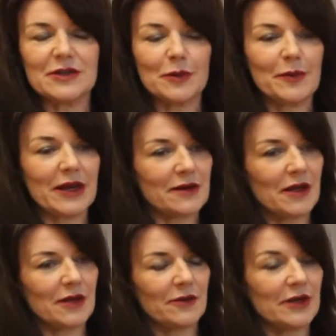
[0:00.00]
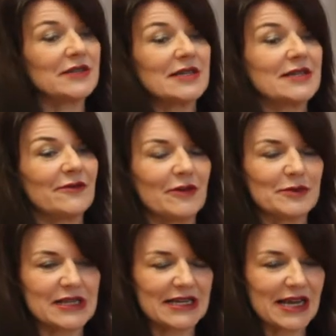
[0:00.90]
uh, where it doesn't have
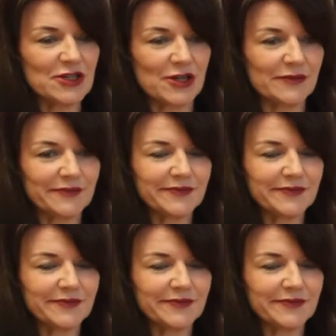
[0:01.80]
representation.